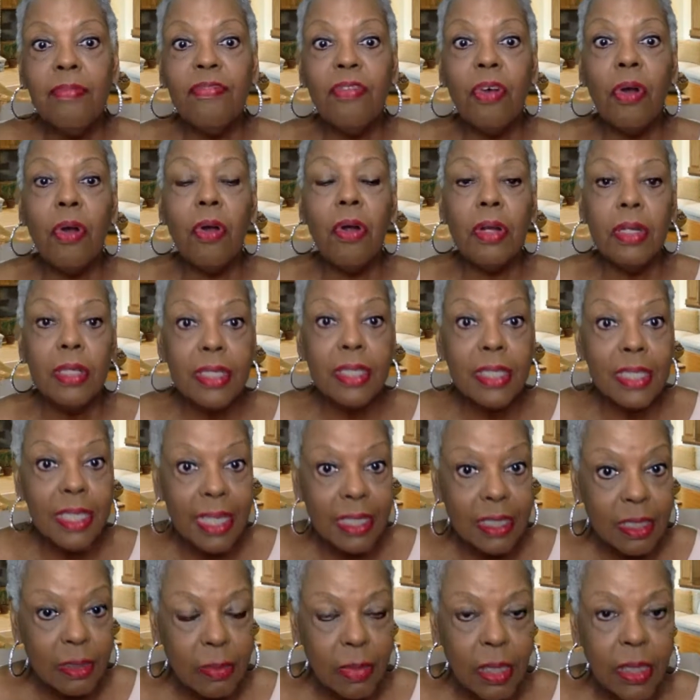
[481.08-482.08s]
for
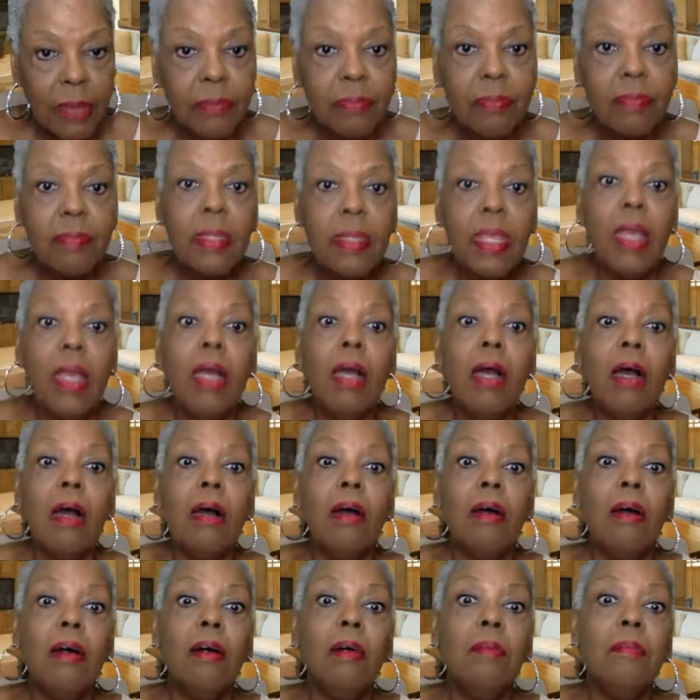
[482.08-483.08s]
assessment,
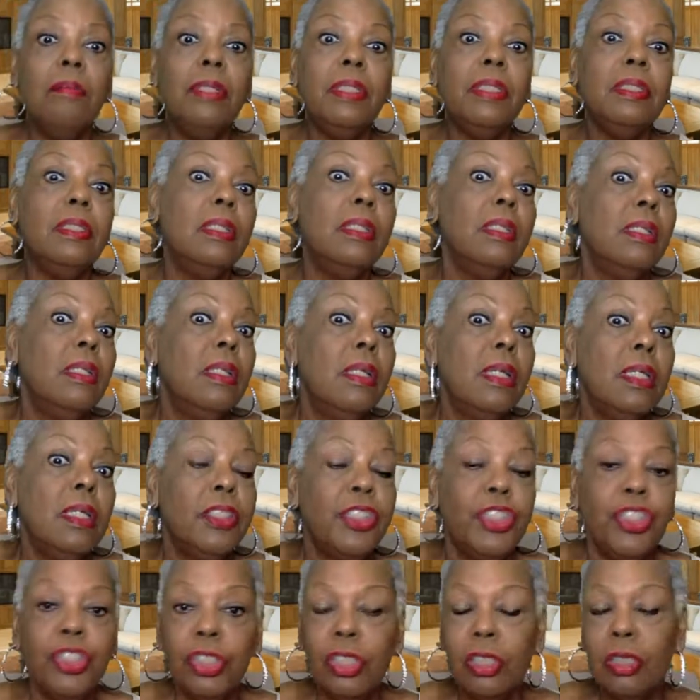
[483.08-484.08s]
but it
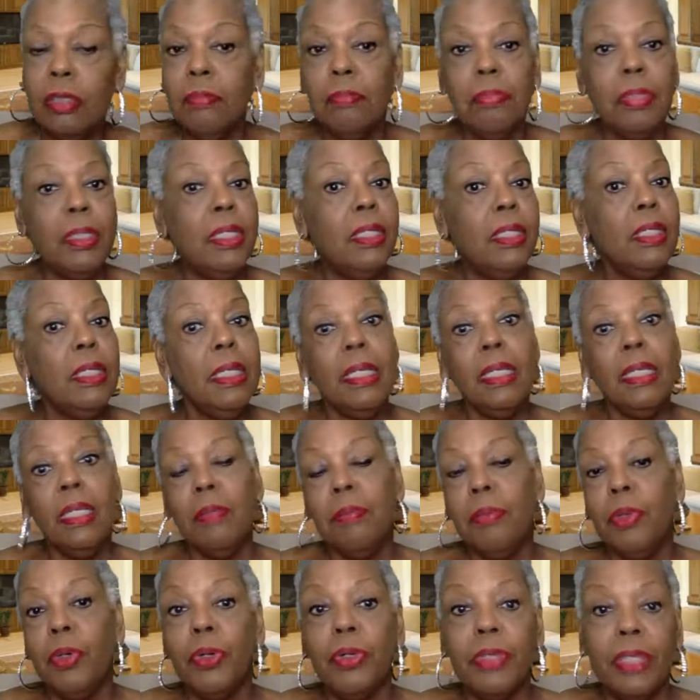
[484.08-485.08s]
shouldn't be any
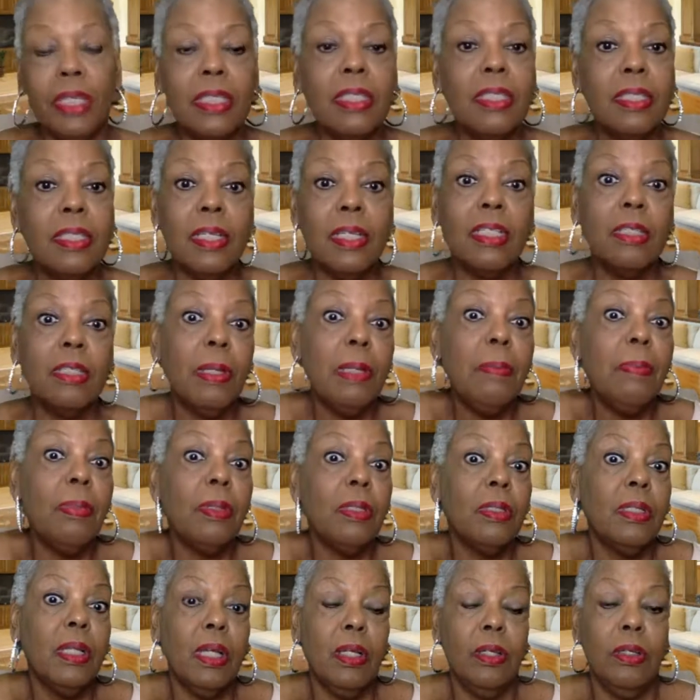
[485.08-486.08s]
more than 6. People
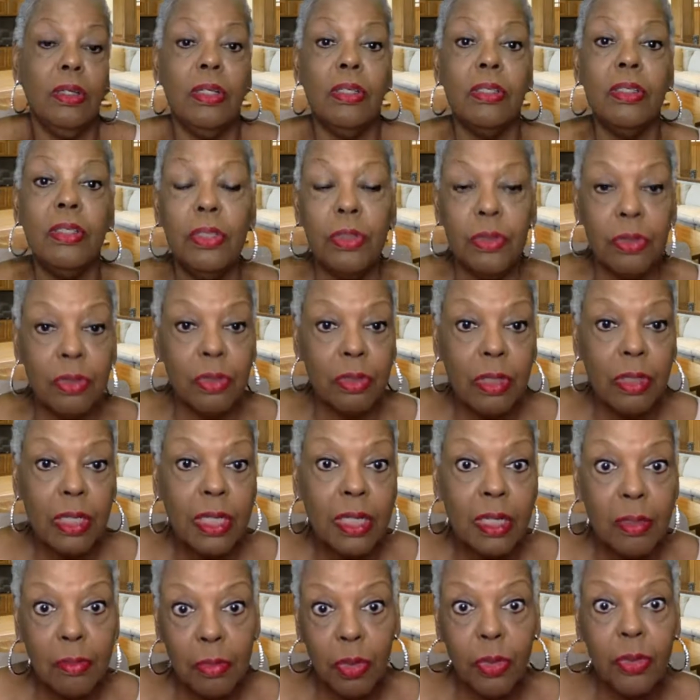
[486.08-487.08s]
are not going to use
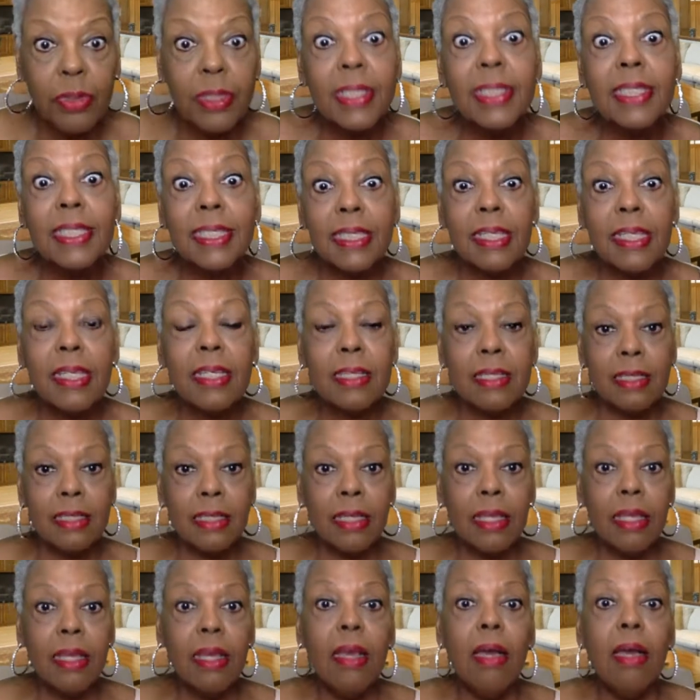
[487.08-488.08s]
any more than 6
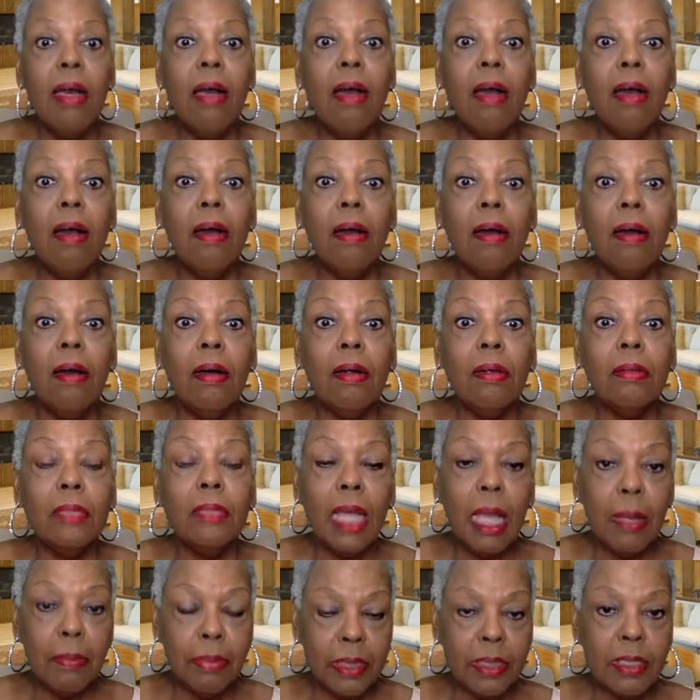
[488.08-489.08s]

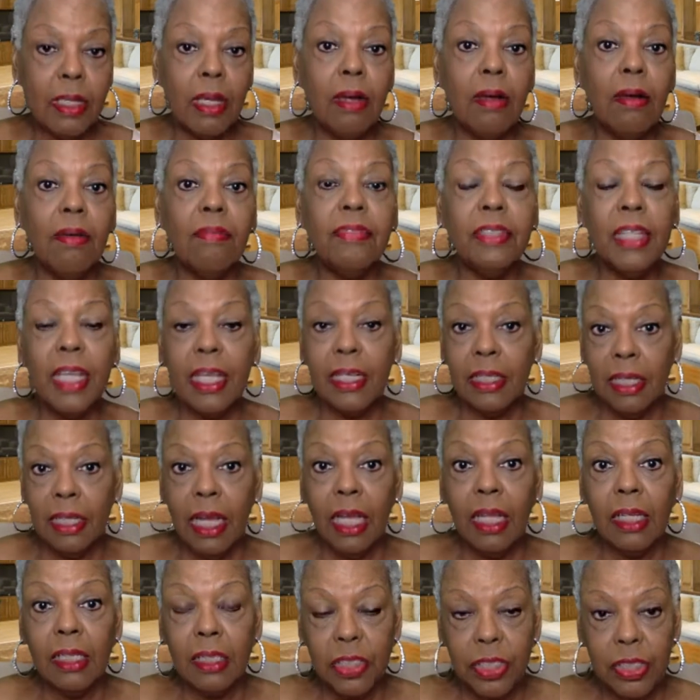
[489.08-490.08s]
types of
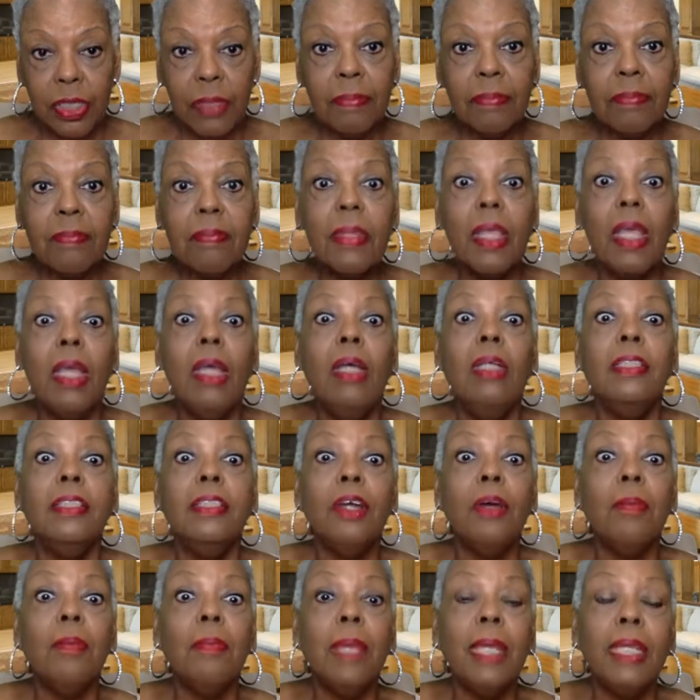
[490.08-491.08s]
technology.
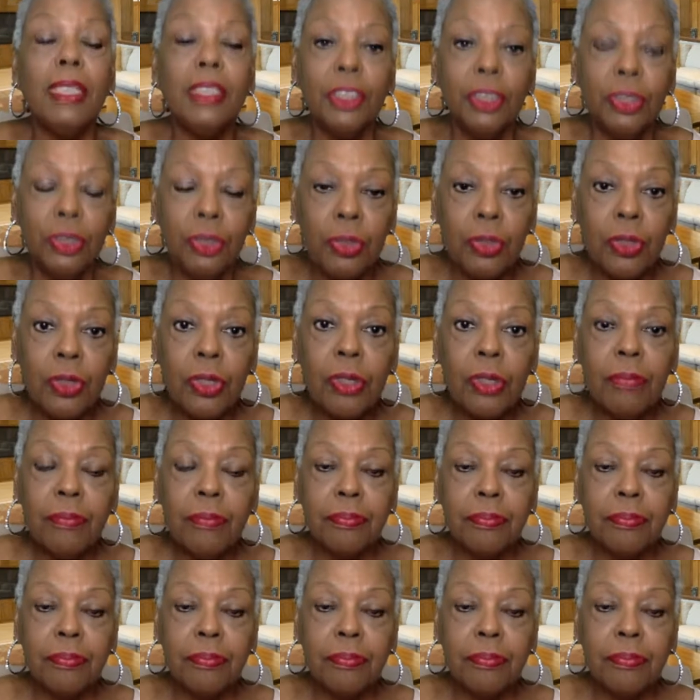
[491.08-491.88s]
So make sure